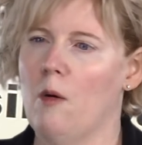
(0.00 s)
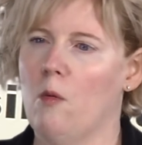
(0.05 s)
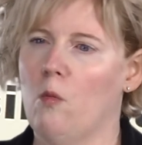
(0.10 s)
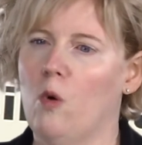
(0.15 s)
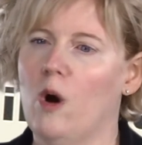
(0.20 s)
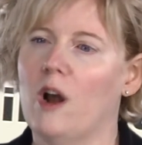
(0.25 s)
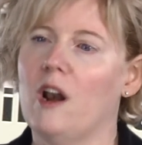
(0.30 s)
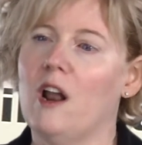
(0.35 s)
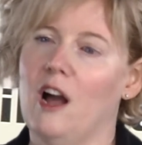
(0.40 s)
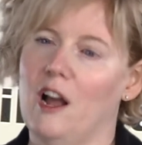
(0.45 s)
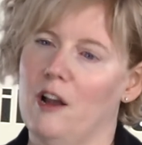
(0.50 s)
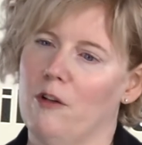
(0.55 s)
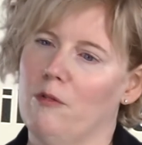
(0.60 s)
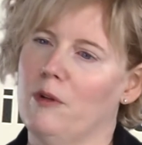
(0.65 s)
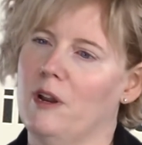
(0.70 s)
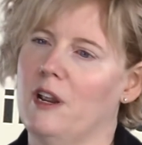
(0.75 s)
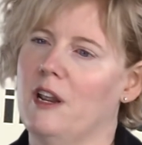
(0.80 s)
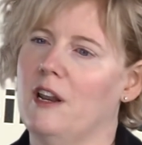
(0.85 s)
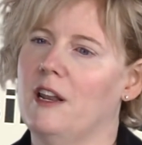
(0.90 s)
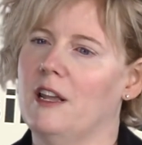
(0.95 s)
What I
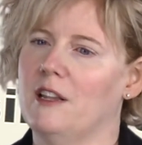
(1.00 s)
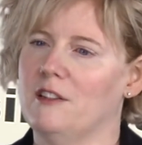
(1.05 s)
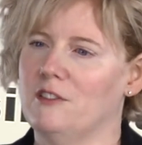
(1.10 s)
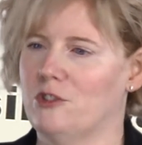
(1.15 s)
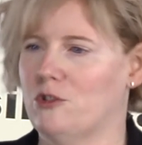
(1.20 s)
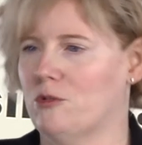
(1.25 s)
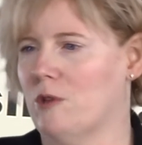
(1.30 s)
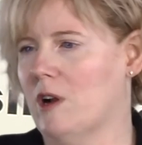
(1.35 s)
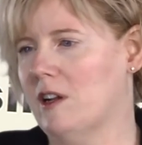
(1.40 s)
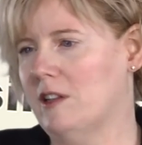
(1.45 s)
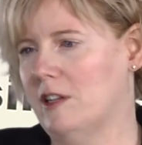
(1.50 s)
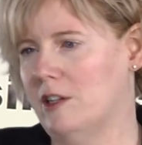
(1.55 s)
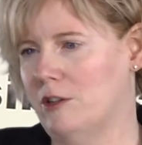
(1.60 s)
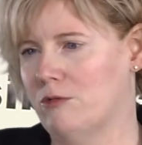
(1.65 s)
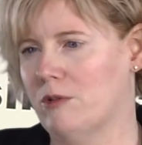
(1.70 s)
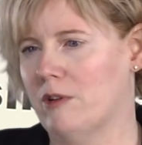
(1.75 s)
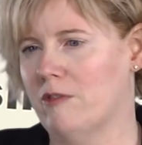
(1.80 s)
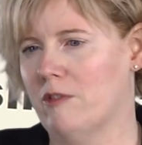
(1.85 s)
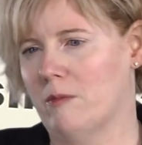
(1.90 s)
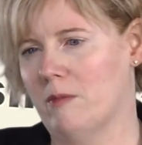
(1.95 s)
read is directly
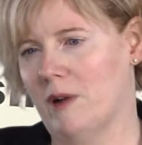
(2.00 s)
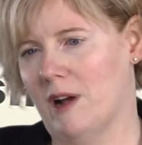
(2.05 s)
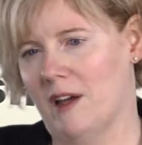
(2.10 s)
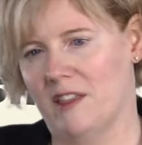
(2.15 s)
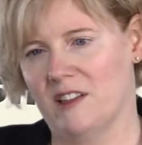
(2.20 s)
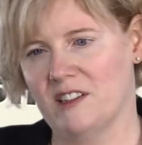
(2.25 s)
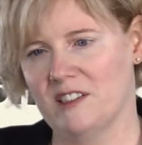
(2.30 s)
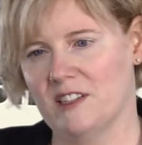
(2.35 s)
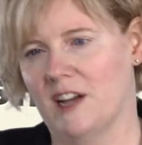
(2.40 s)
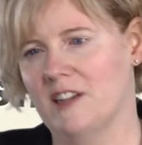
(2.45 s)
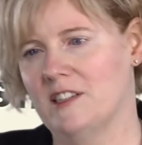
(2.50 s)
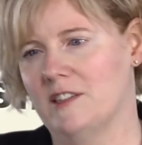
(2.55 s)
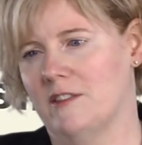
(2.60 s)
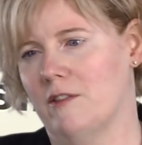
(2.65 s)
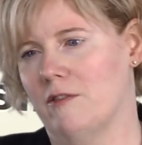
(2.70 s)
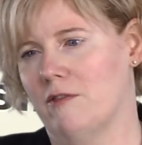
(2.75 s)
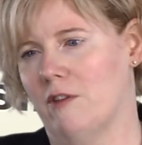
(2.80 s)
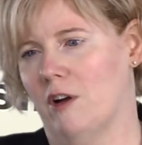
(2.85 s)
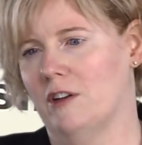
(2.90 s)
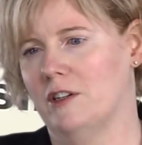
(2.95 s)
driven by the size of
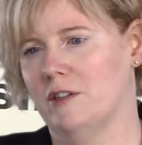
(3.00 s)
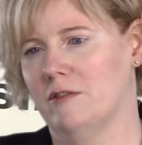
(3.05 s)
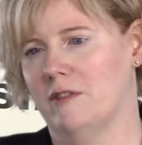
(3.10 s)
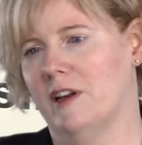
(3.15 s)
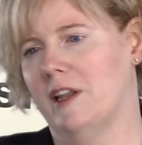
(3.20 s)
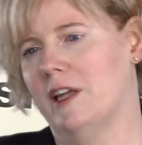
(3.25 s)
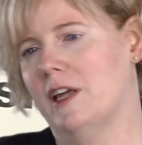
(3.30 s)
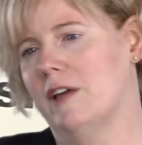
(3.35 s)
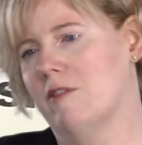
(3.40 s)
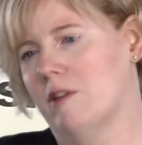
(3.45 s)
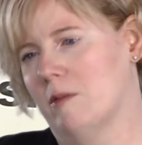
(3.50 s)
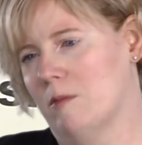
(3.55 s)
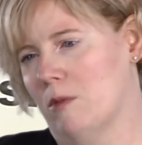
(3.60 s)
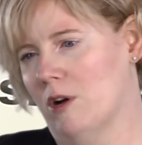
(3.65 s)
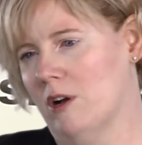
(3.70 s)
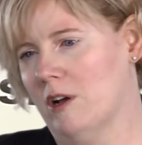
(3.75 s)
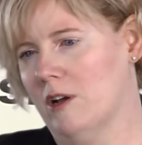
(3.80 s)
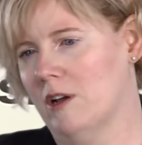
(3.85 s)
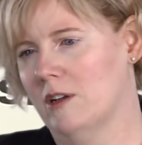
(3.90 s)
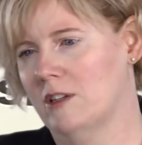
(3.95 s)
the font of any given
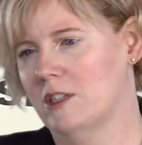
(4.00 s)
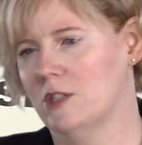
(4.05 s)
book.